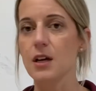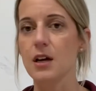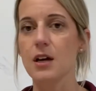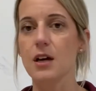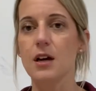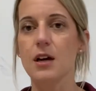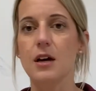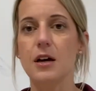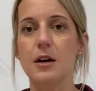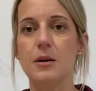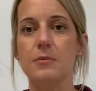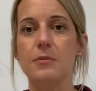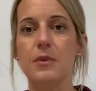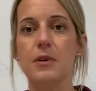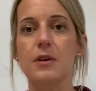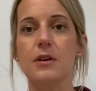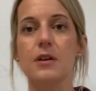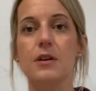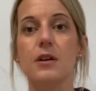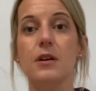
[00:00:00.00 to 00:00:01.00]
Um,
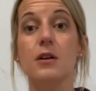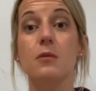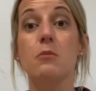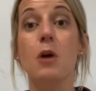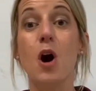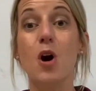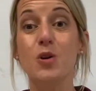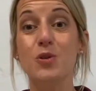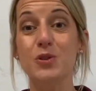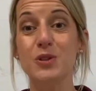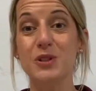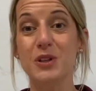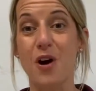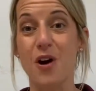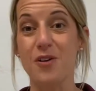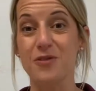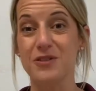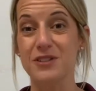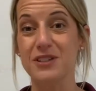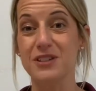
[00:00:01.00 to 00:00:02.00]
post
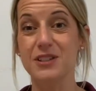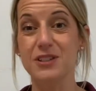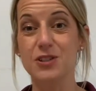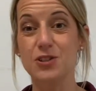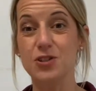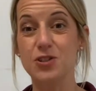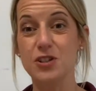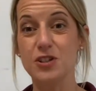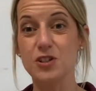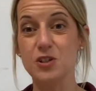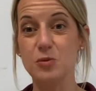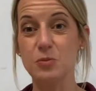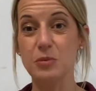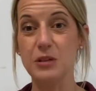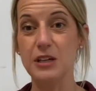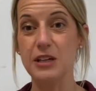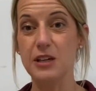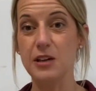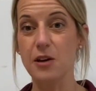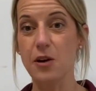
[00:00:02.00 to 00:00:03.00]
office is just
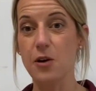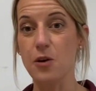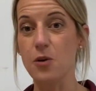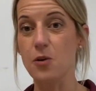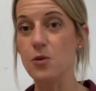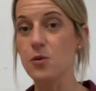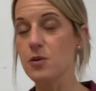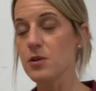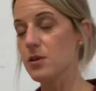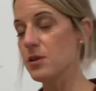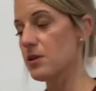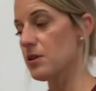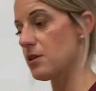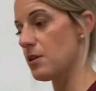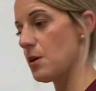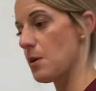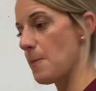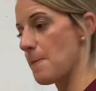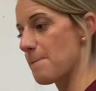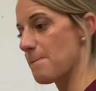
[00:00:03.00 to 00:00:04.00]
P O,
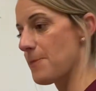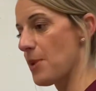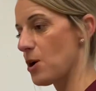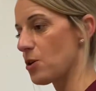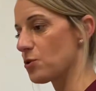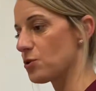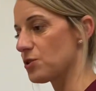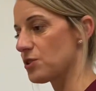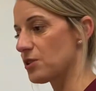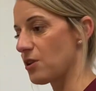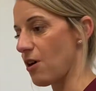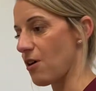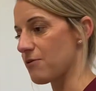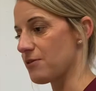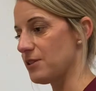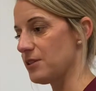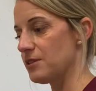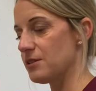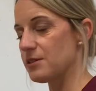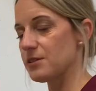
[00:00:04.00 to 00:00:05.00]
post office.